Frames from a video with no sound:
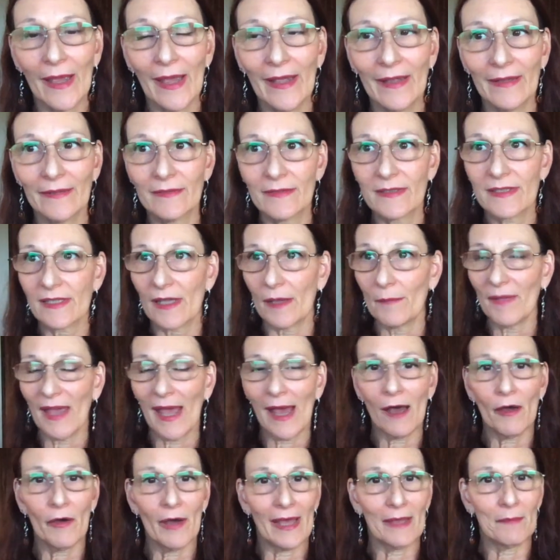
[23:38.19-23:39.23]
and
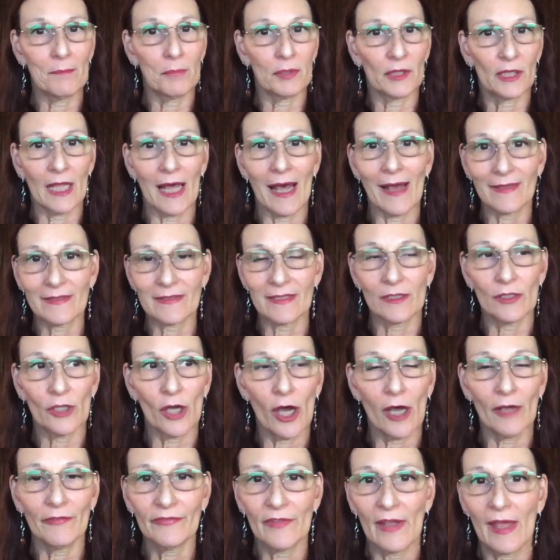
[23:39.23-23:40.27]
somehow I blocked it
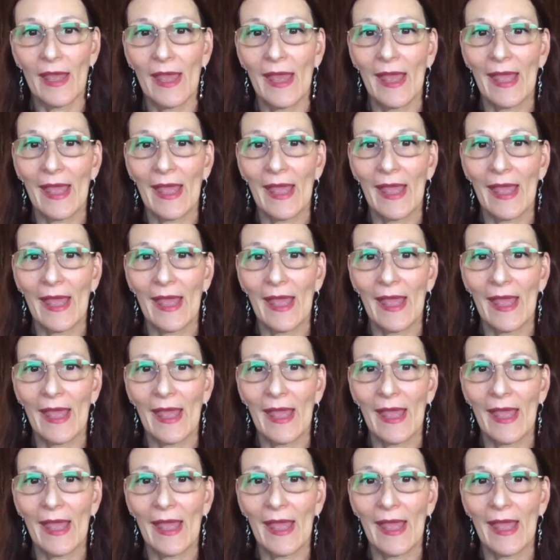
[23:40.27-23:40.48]
off.